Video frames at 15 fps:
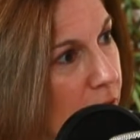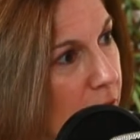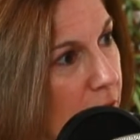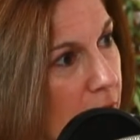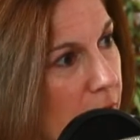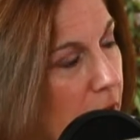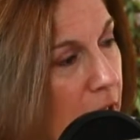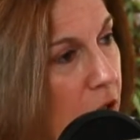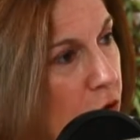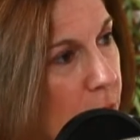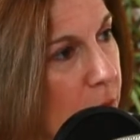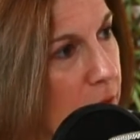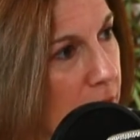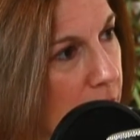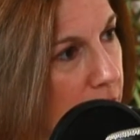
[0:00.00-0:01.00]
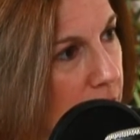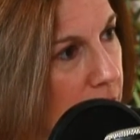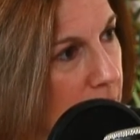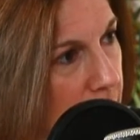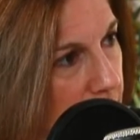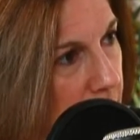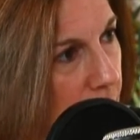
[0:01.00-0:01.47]
Like, can you believe this?
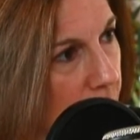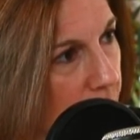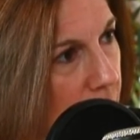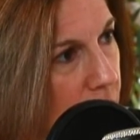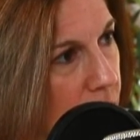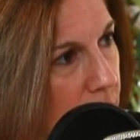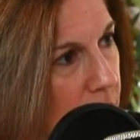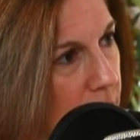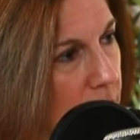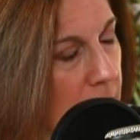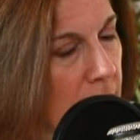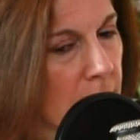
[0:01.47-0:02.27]
This is outrageous.